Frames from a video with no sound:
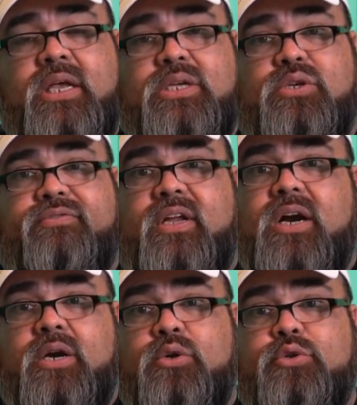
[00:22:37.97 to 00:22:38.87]
So if there
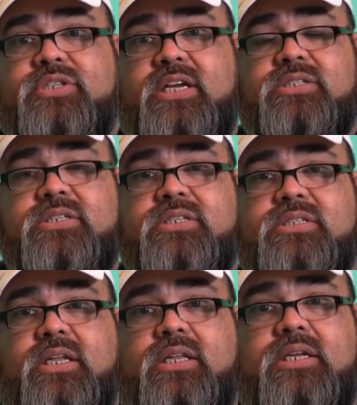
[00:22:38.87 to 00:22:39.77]
are no
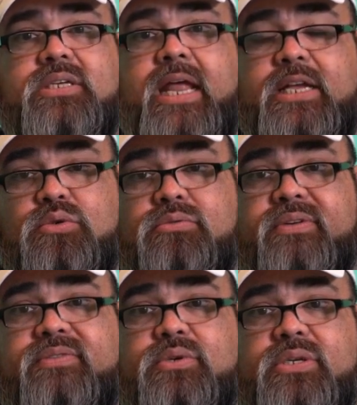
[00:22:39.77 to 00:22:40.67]
changes, at least an annual
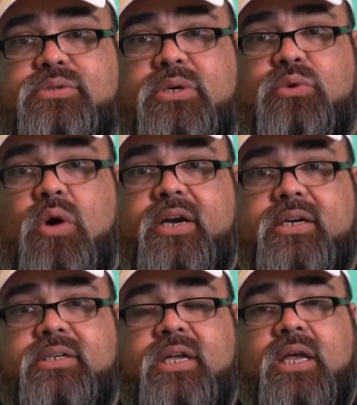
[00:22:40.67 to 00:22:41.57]
review is
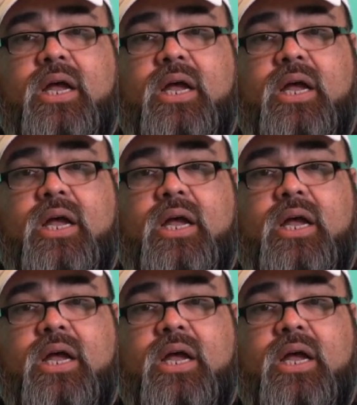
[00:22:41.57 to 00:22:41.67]
required,